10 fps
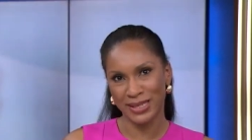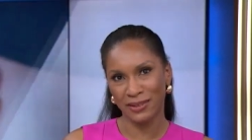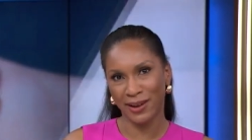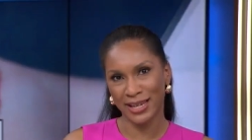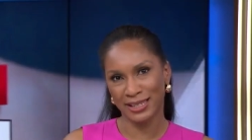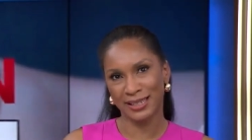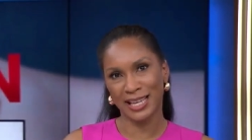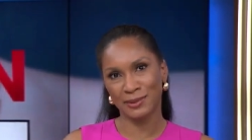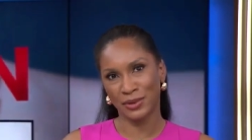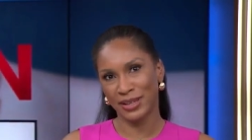these devices,
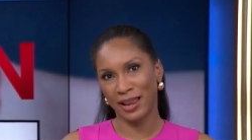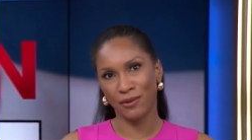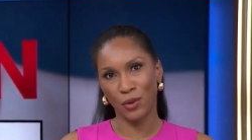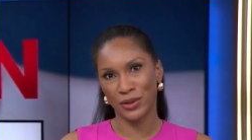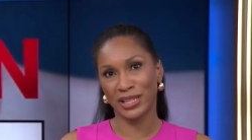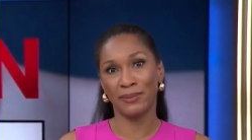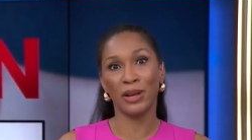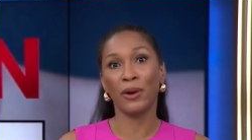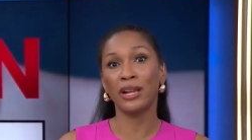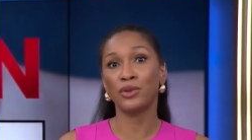experts say, of course, it could be
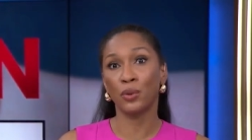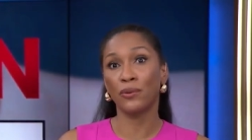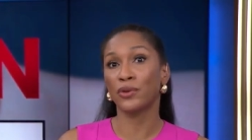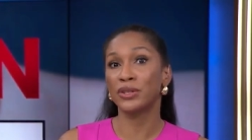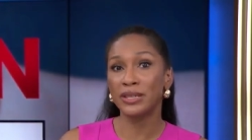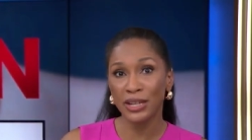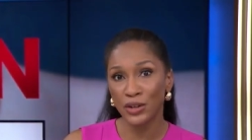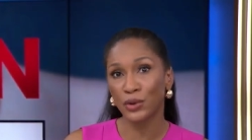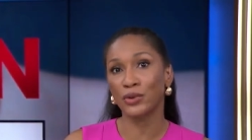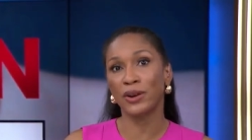a great tool for
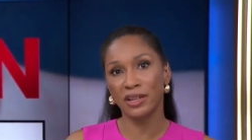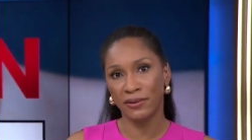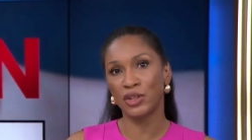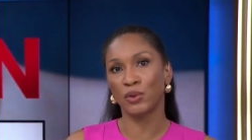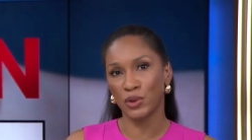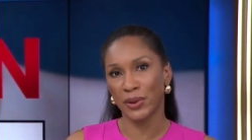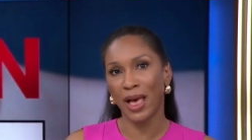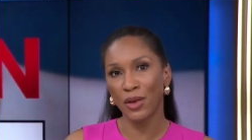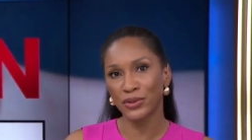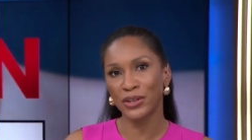seniors or individuals with
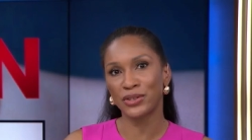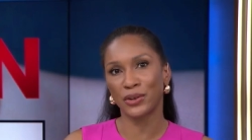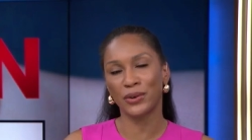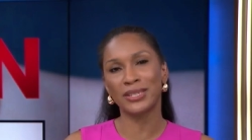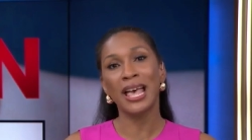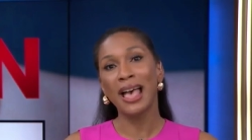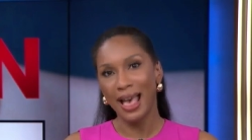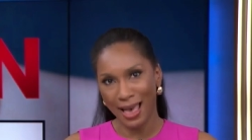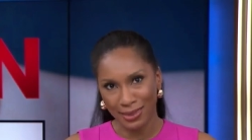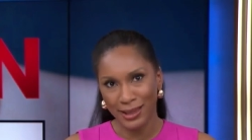health concerns,
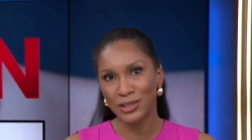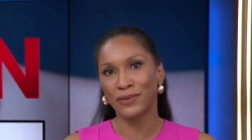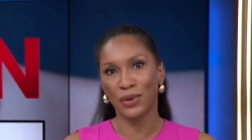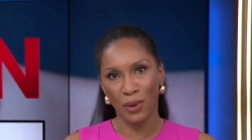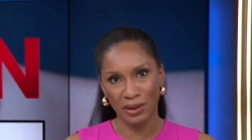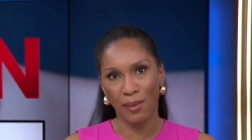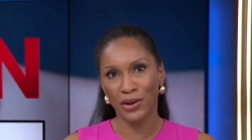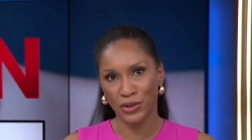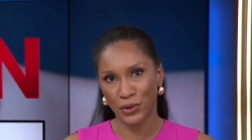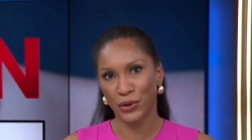athletes if you want to
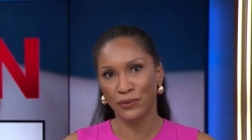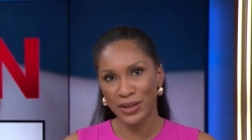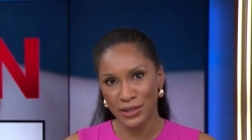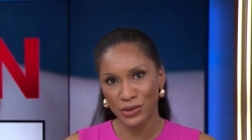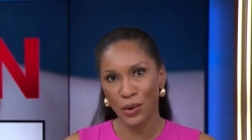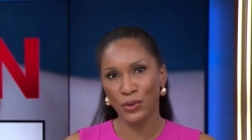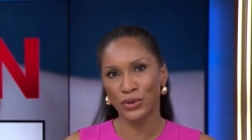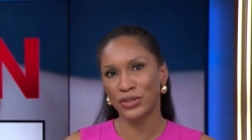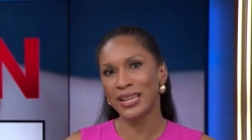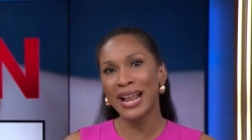monitor their fitness goals,
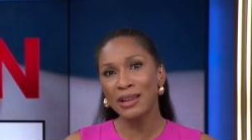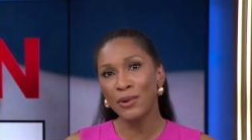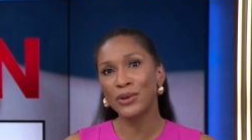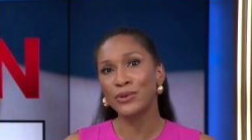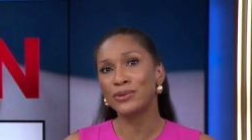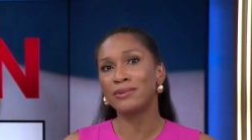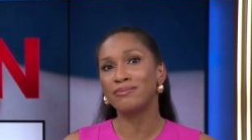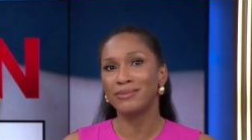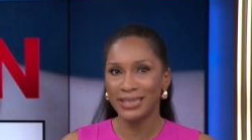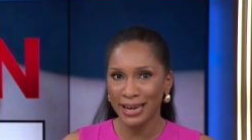or just anyone who's
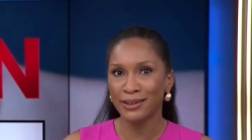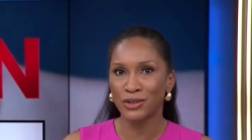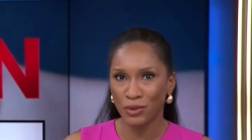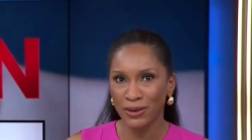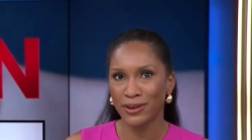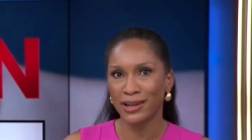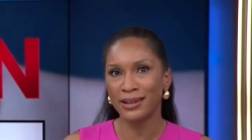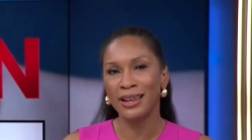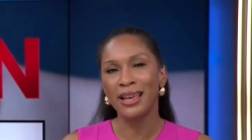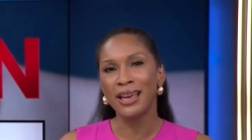data
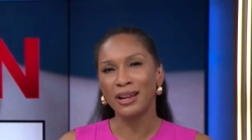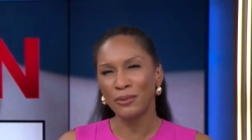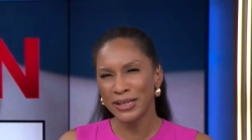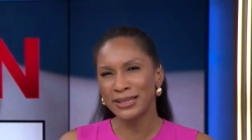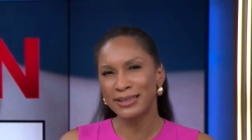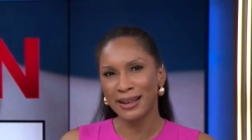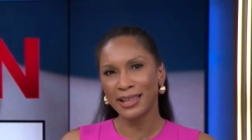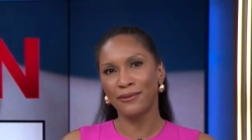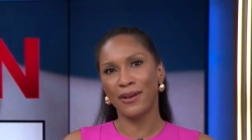driven. And a recent study